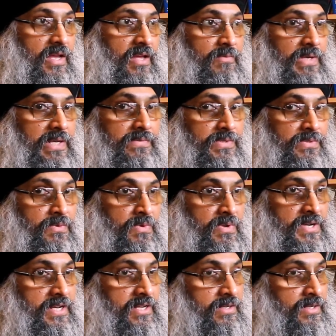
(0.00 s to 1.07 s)
and we lived
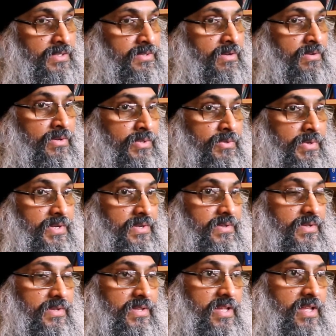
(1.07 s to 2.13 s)
really close to the Gurdwara,
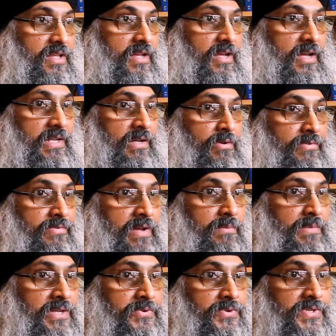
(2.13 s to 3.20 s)
and our
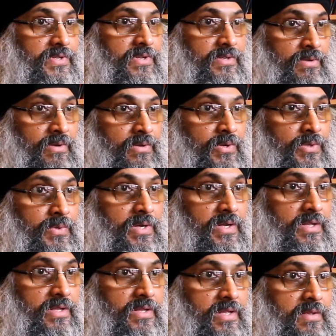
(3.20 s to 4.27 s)
family rushed to the
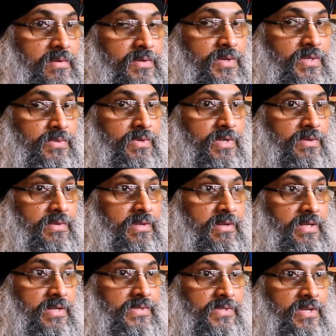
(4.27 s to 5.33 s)
Gurdwara because
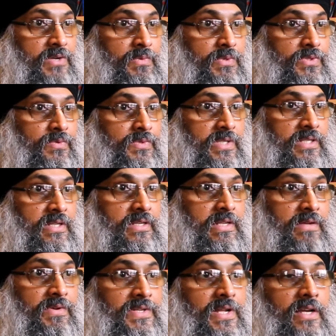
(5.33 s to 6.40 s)
the concern was obviously
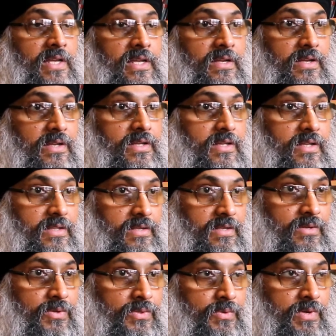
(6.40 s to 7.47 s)
they were attacking
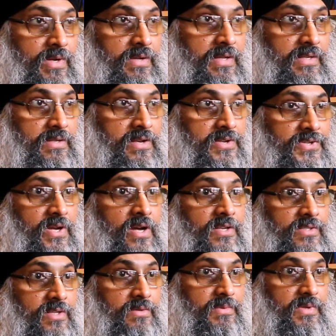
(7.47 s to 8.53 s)
the Gurdwara and the
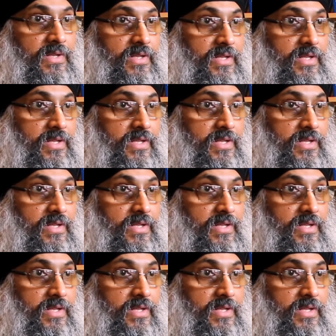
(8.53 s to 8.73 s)
Nishan Sahib.